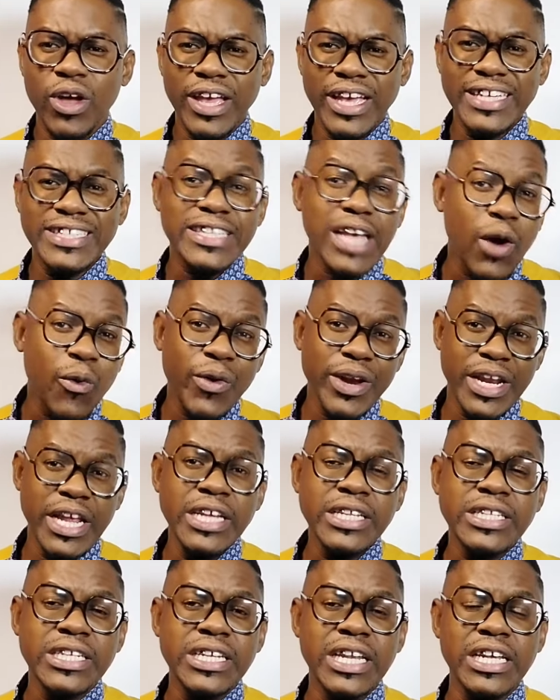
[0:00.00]
is our
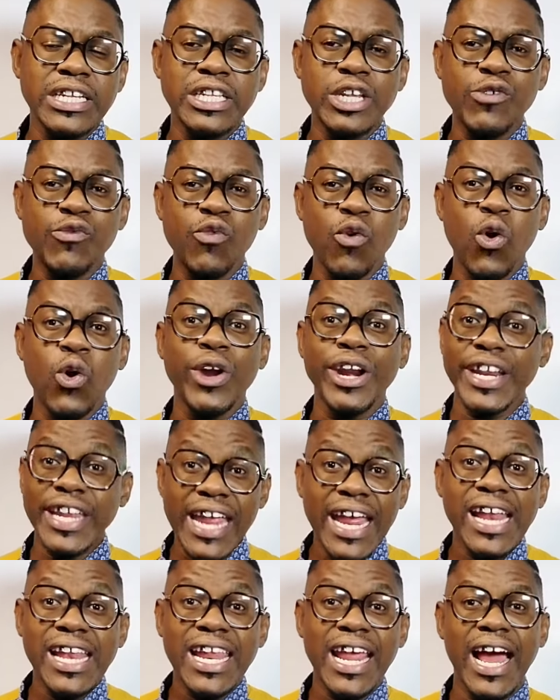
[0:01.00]
1994.
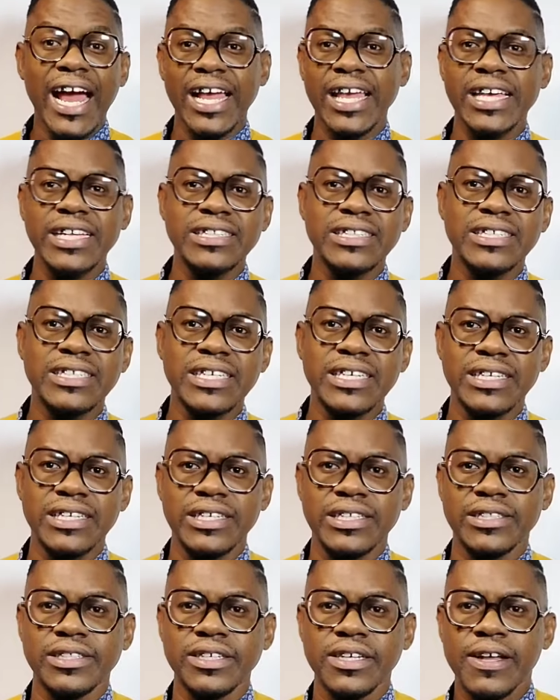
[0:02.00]
Really, I can see
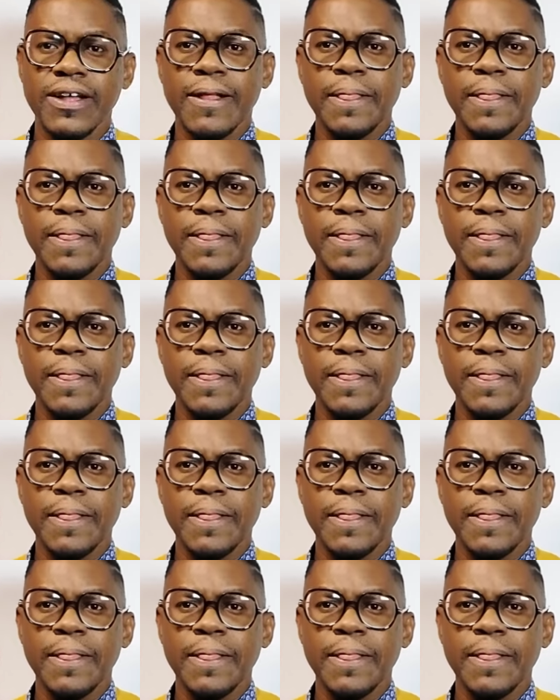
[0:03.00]
it.